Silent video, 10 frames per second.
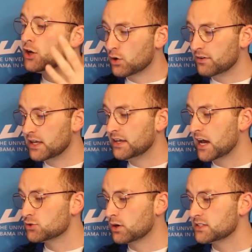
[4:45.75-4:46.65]
Joy of Thinking,
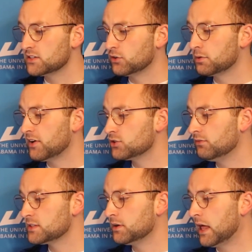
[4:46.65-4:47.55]
National Organization for the Professional
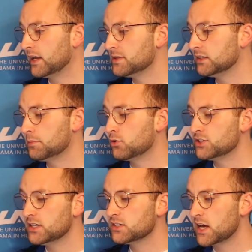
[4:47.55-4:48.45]
Advancement of Black Chemists and Chemical
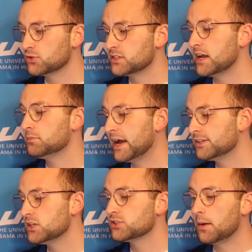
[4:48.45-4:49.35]
Engineers, National Society of Black
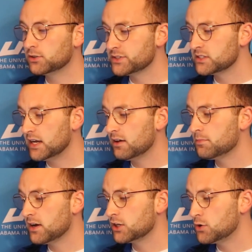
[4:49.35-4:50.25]
Engineers, Optical Society of
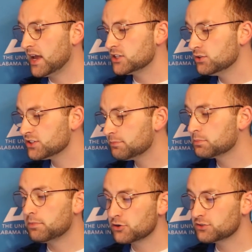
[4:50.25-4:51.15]
America, UAH Student Chapter,
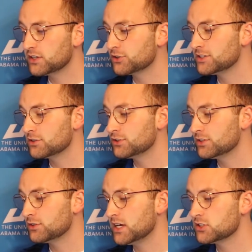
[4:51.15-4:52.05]
Propulsion Research Center
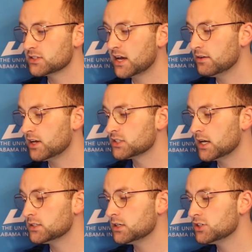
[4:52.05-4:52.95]
Student Association, Society of Asian
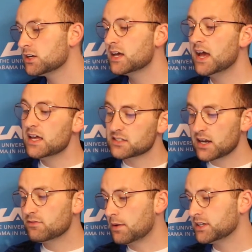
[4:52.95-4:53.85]
Scientists and Engineers,
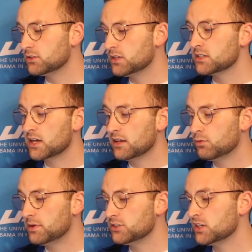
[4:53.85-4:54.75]
Society of Optics Students, Society of
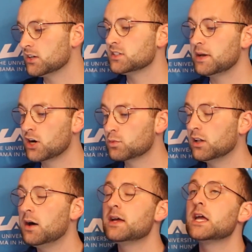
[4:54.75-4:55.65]
Women Engineers, Space Hardware
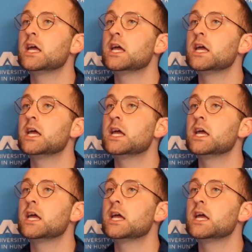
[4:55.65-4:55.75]
Club,